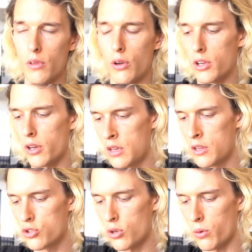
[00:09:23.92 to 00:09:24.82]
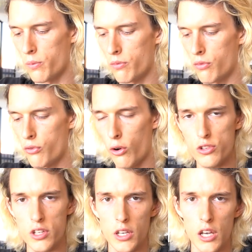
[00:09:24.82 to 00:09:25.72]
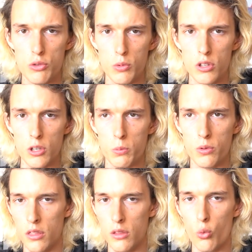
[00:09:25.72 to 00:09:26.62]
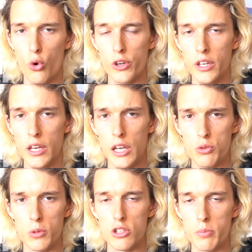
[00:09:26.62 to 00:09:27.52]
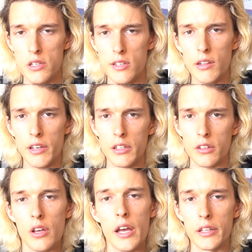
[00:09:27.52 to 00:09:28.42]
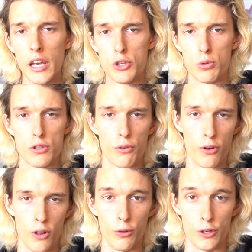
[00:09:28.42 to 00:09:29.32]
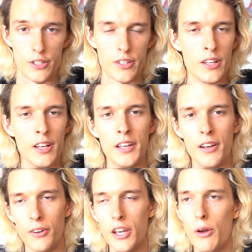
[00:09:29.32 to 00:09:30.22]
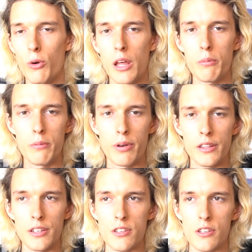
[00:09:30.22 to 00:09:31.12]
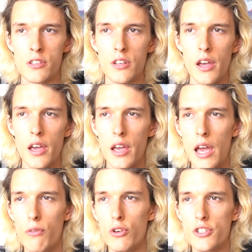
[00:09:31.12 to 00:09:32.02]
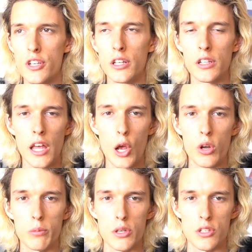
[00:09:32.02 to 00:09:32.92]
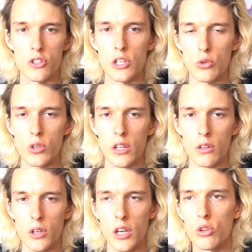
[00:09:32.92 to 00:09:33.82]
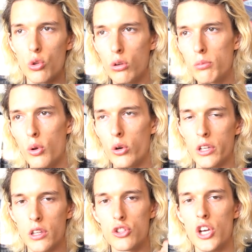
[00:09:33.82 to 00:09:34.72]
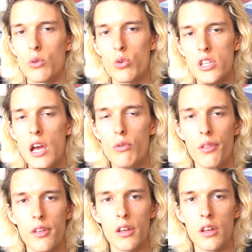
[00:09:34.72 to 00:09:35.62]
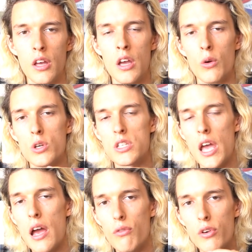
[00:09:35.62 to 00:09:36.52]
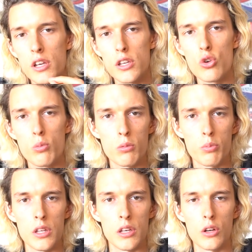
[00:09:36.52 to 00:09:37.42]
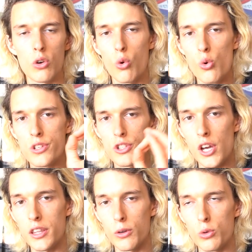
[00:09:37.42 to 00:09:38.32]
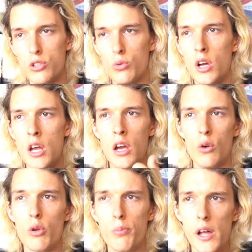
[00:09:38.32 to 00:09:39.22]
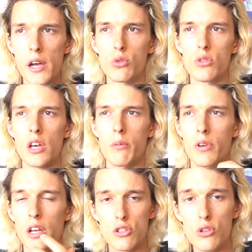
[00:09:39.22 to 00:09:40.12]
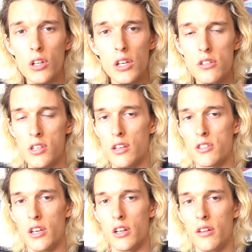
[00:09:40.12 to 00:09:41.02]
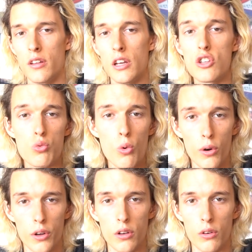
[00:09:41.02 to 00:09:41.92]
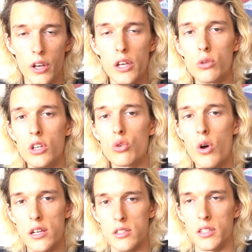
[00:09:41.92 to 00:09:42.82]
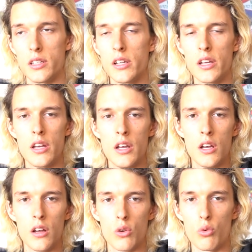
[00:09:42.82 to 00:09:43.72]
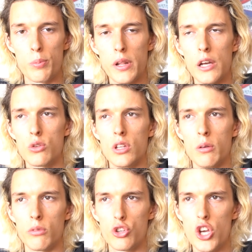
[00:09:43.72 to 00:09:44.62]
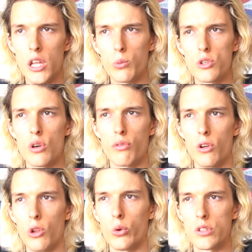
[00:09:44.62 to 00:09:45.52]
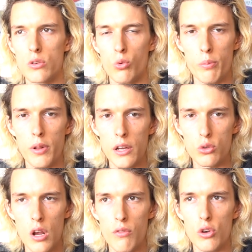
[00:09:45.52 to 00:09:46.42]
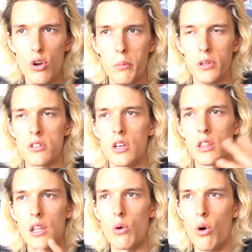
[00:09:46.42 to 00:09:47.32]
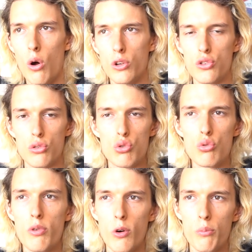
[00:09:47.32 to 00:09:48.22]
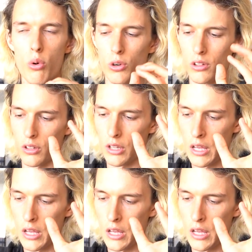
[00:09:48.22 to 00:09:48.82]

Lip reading: Okay, so first engagement tip. The word engagement is basically in it. Engage with your followers. Okay, what I mean by this is every single direct message that you get, okay, don't block it. Chat with everything, with every human being who is chatting with you. Reply to them. It's not easy, I said. It's work, okay, you need to hustle. Reply to them, chat with your followers, reply to every comment. And now also super important,